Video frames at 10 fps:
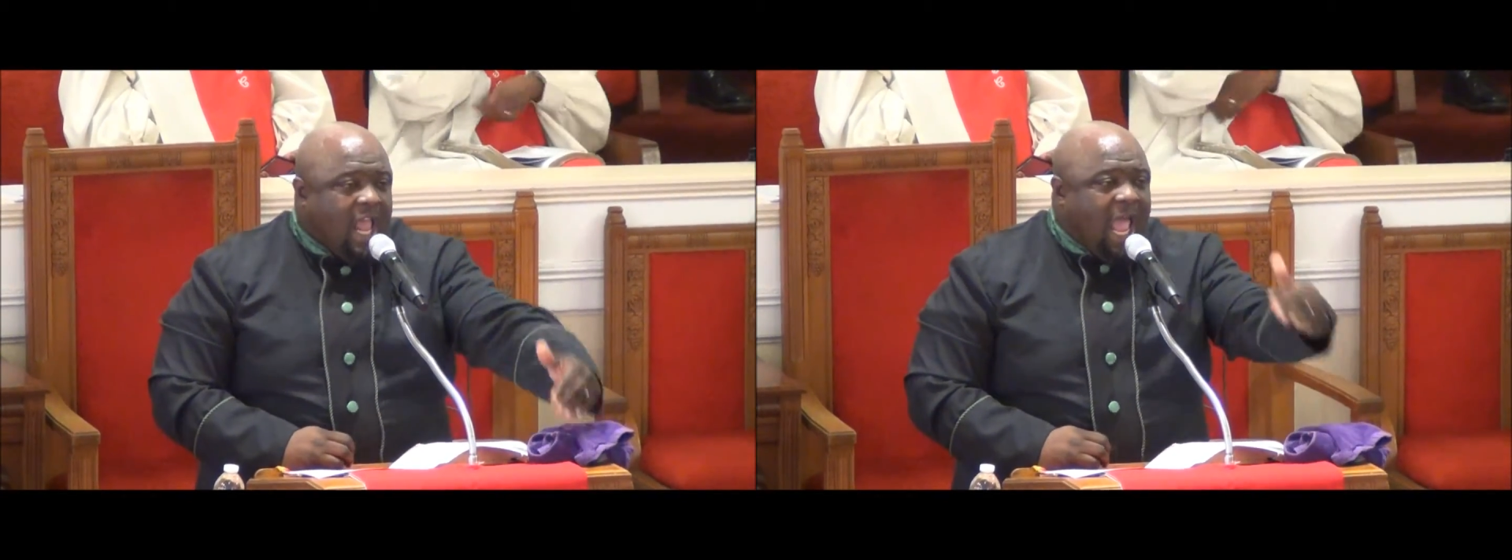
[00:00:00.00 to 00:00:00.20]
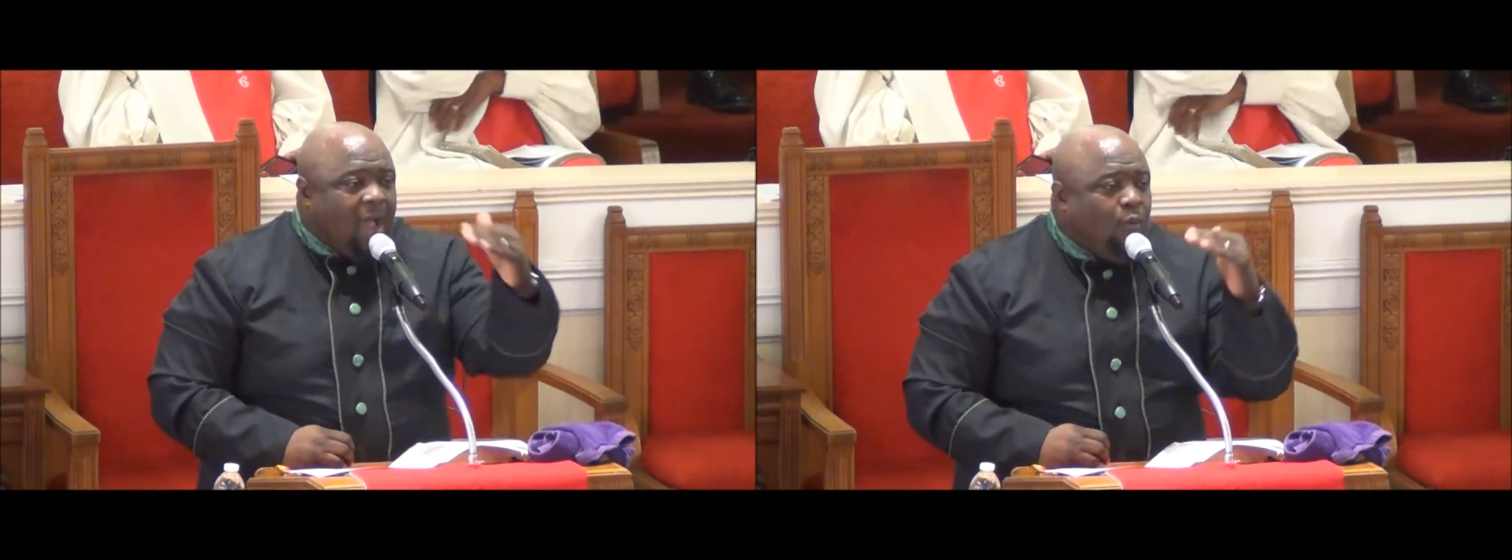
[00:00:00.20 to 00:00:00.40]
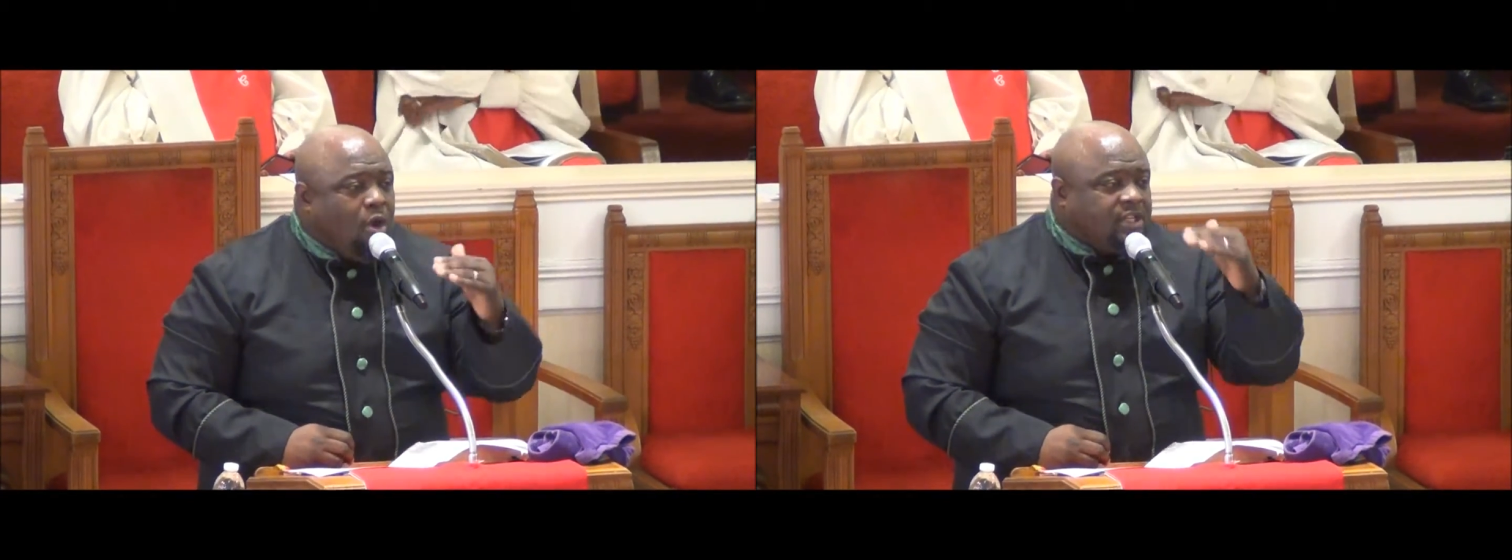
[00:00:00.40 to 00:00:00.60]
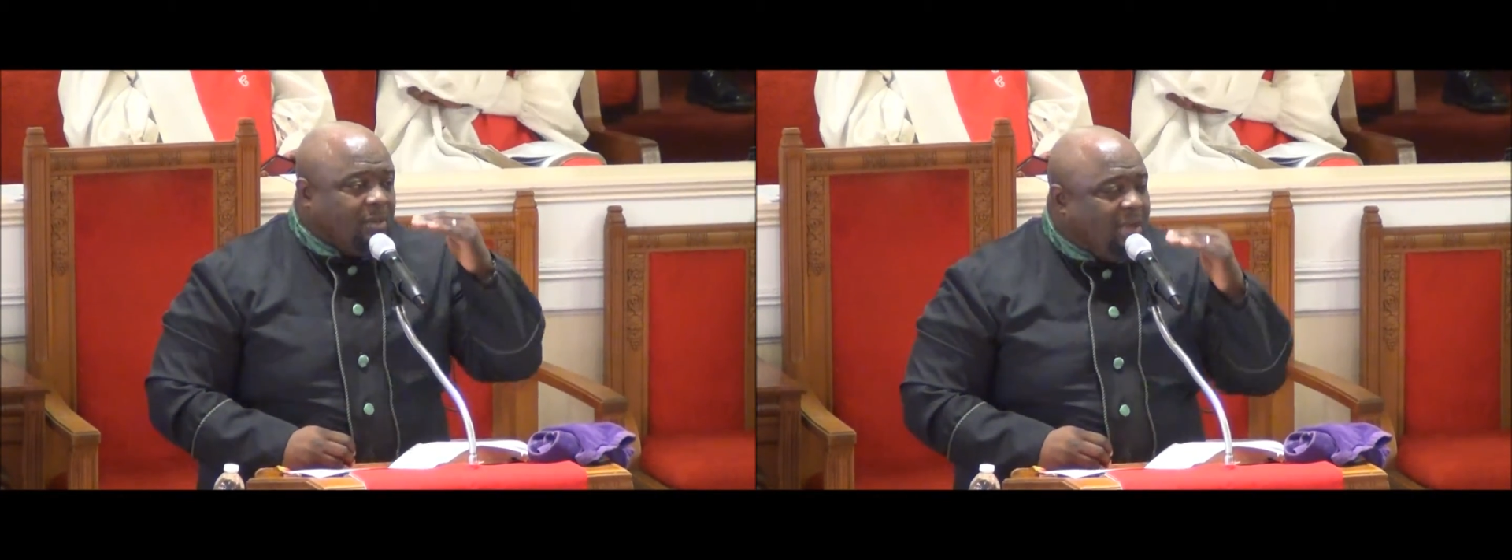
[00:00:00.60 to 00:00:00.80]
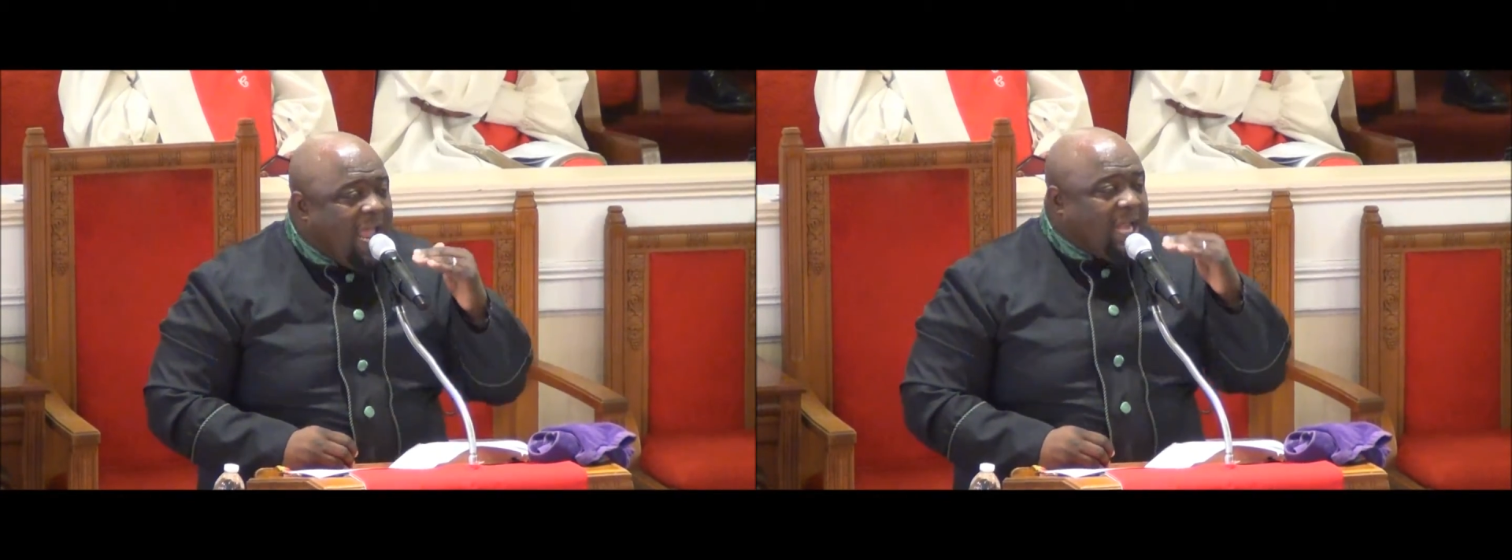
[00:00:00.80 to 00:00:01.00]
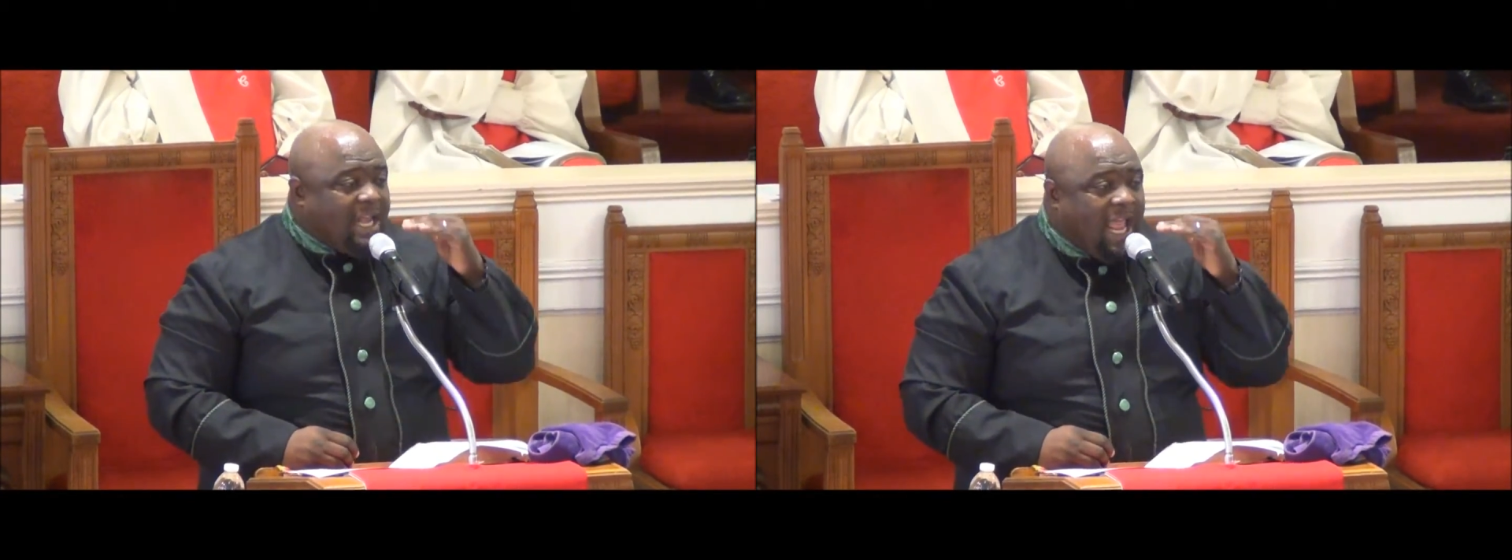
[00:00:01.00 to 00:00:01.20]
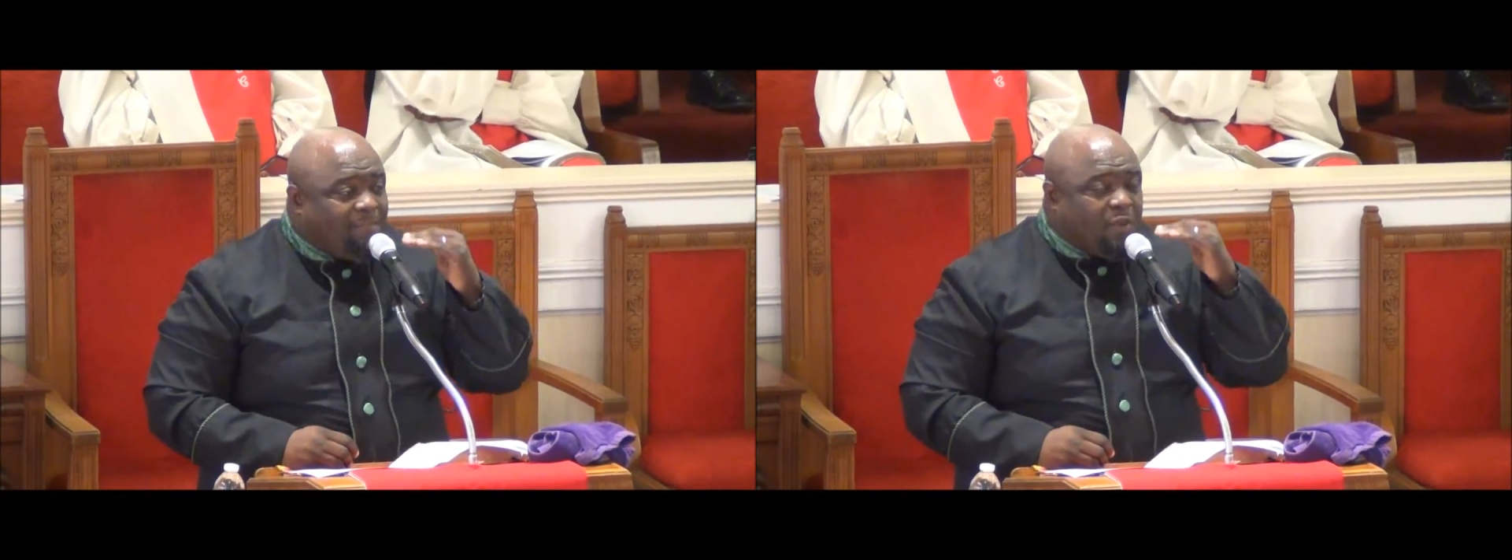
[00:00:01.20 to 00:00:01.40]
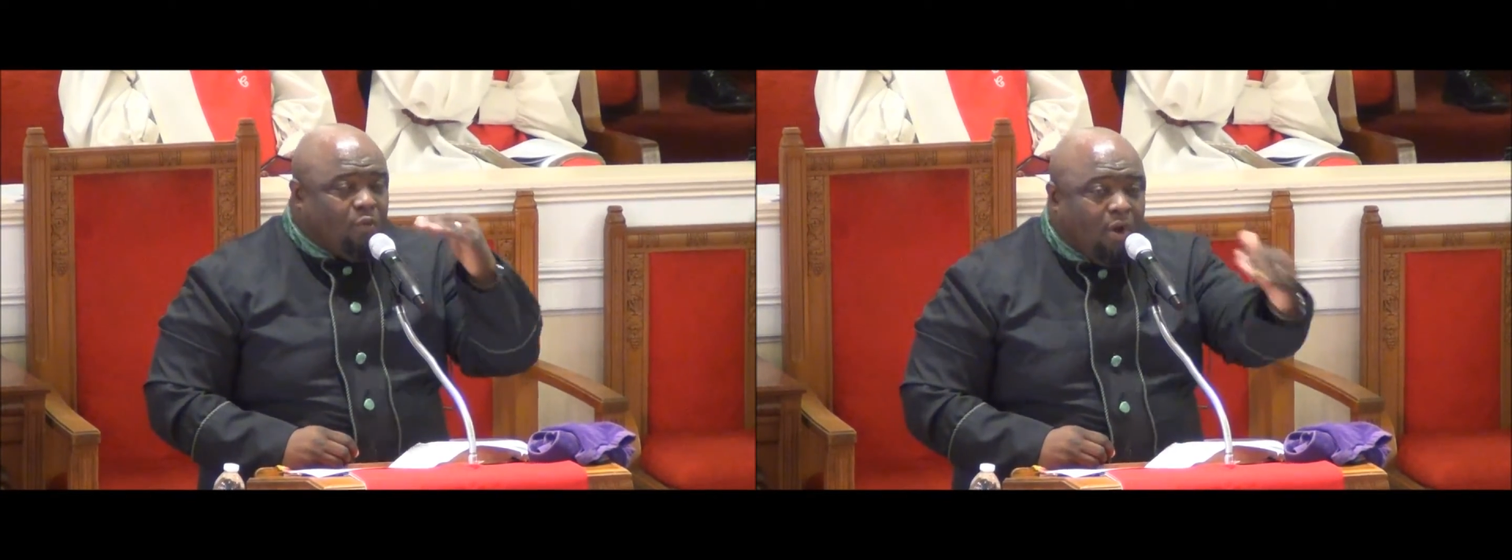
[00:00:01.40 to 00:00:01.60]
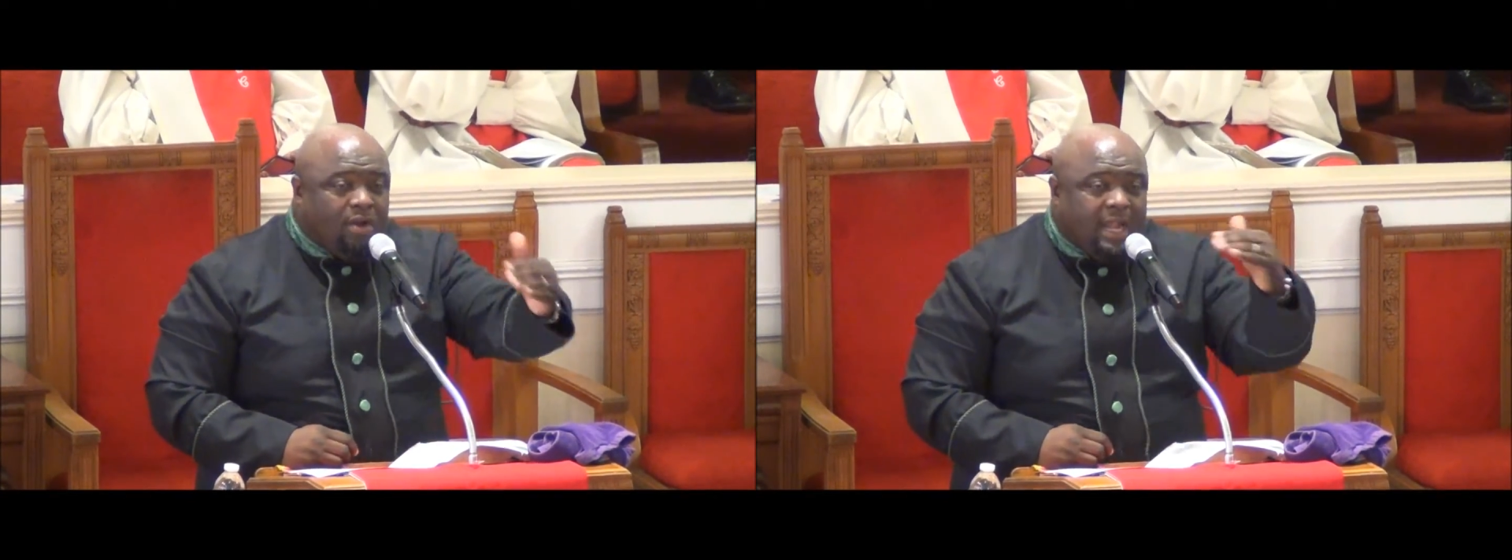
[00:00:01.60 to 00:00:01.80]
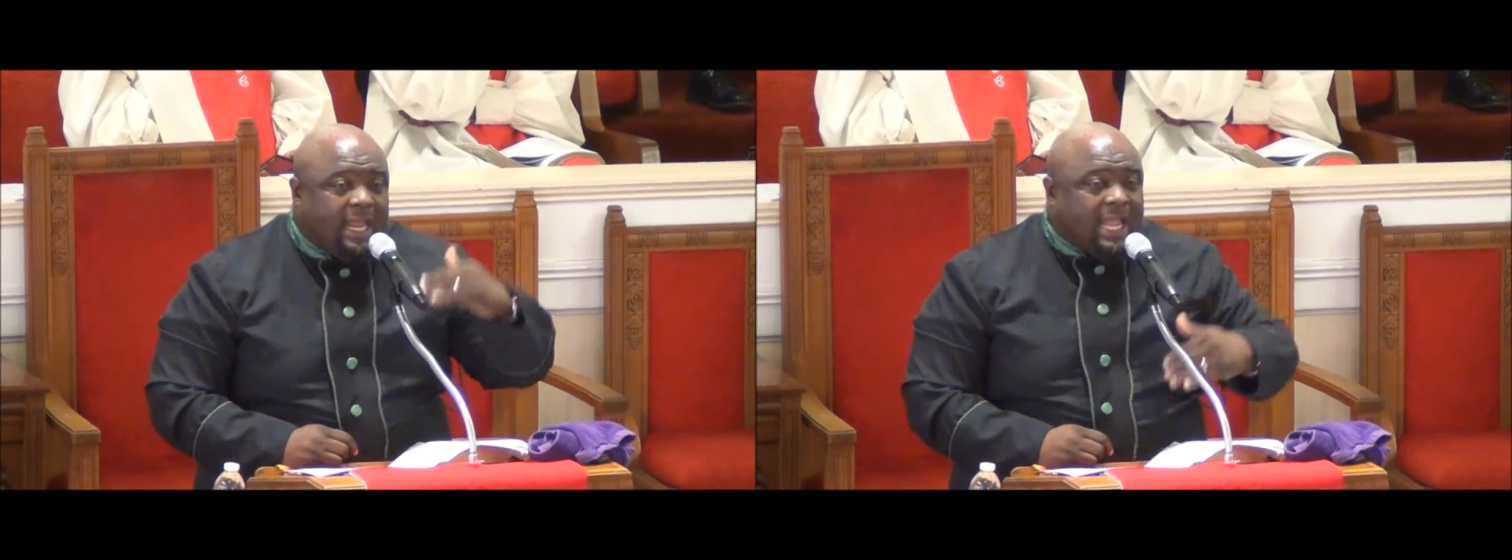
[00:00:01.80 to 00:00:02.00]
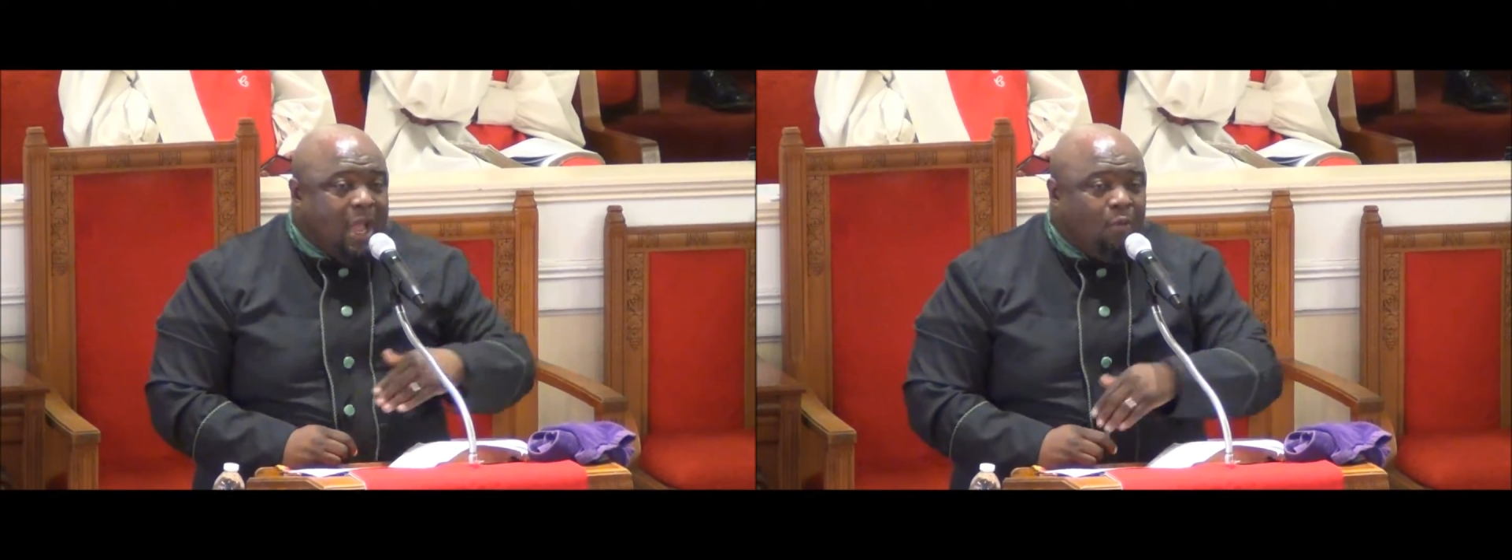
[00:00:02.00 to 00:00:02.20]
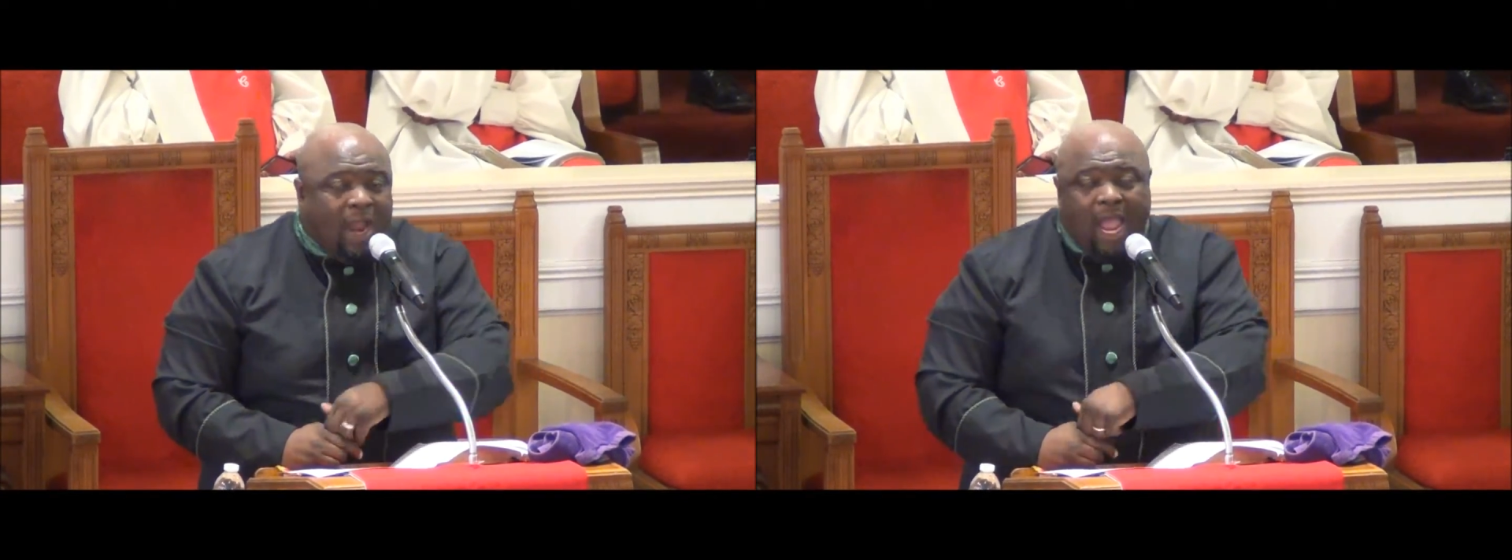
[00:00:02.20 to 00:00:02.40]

I want them not to have to work like I work.